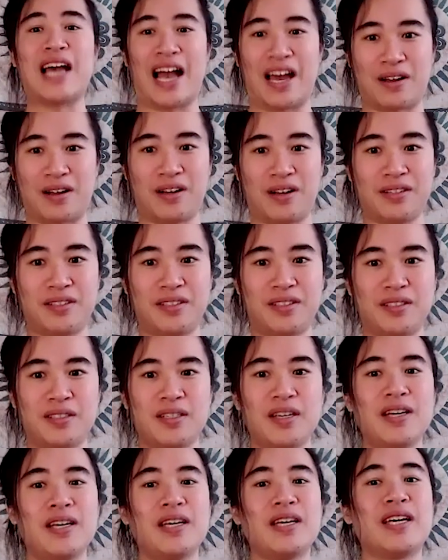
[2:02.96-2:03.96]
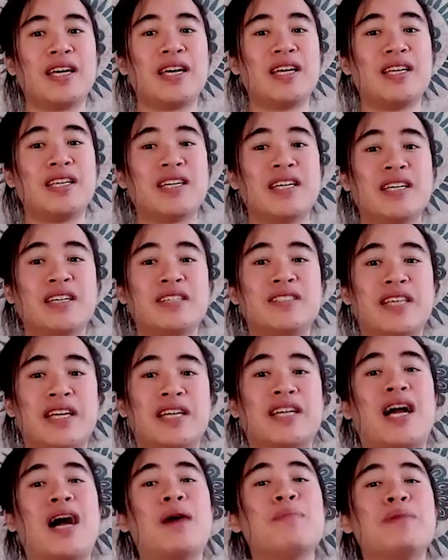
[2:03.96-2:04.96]
adults, it is
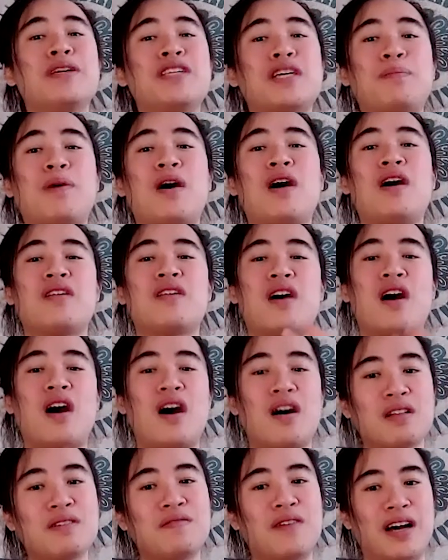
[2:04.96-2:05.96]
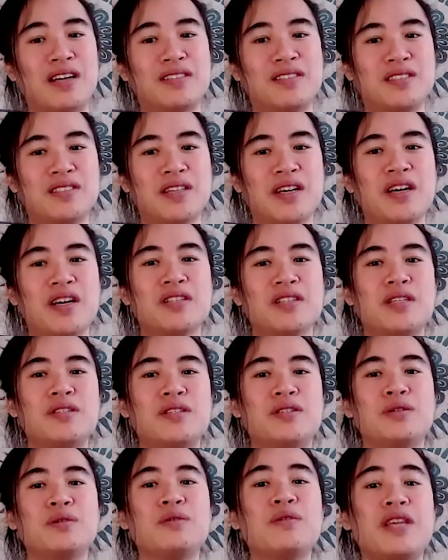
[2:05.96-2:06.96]
incumbent upon all of us to
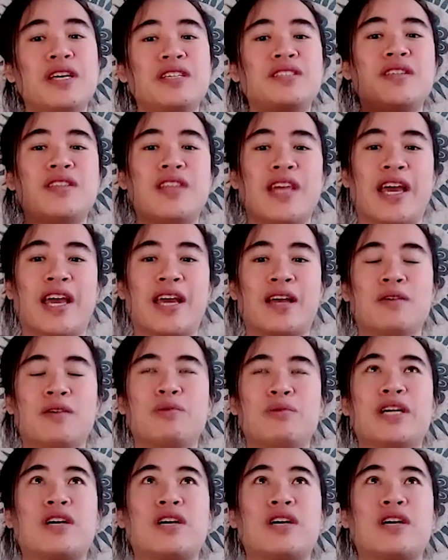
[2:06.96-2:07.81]
do this thing we